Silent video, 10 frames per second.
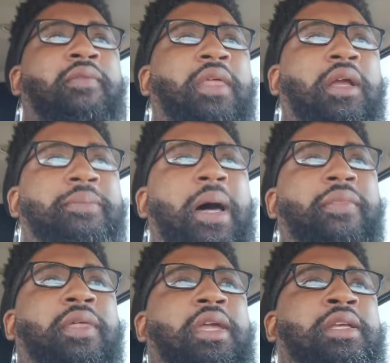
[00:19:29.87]
Think
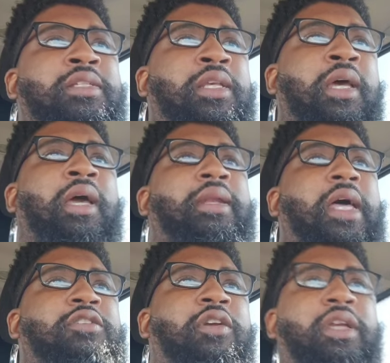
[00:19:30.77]
about things
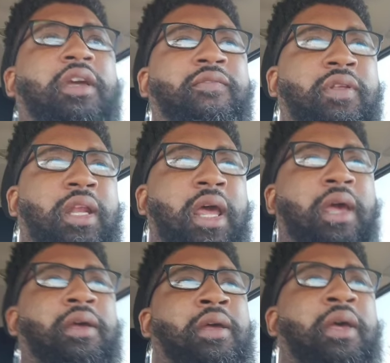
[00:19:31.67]
that you're gifted
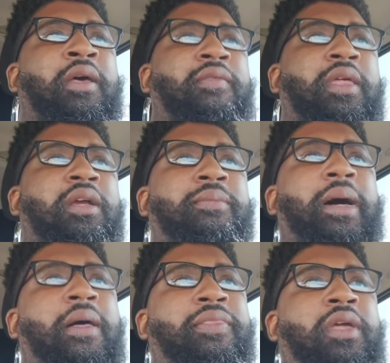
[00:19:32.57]
at. Think
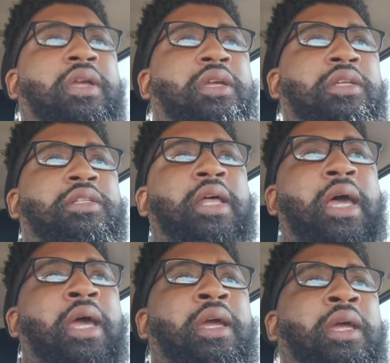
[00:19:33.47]
about things
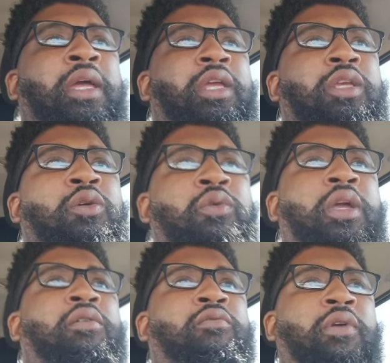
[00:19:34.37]
that you
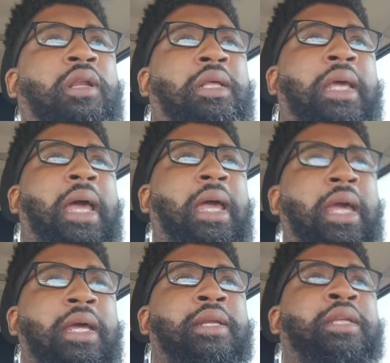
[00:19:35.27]
can really
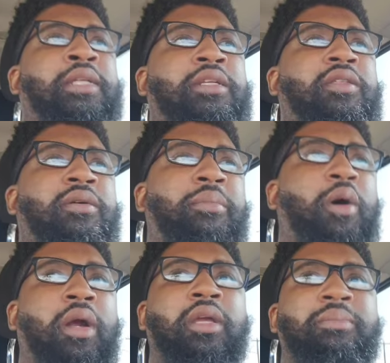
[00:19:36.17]
add to the
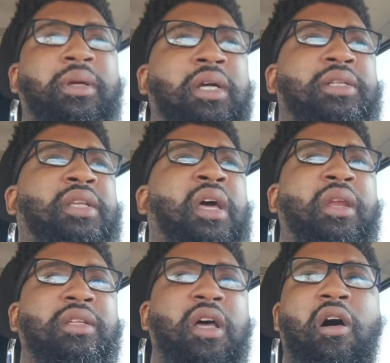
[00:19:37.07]
market, because
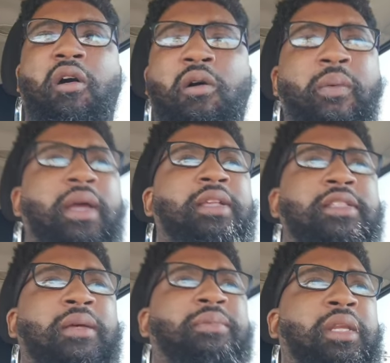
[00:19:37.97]
there's always
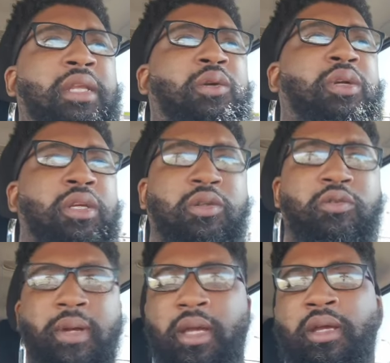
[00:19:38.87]
something that you can do,
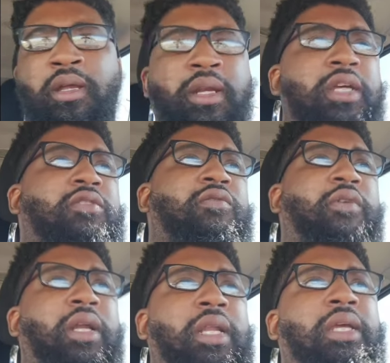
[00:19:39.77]
man, that's
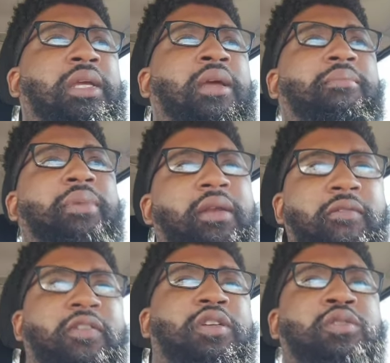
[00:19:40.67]
really
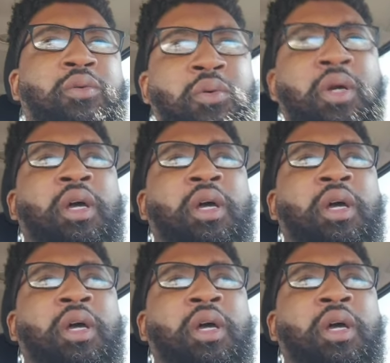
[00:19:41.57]
beneficial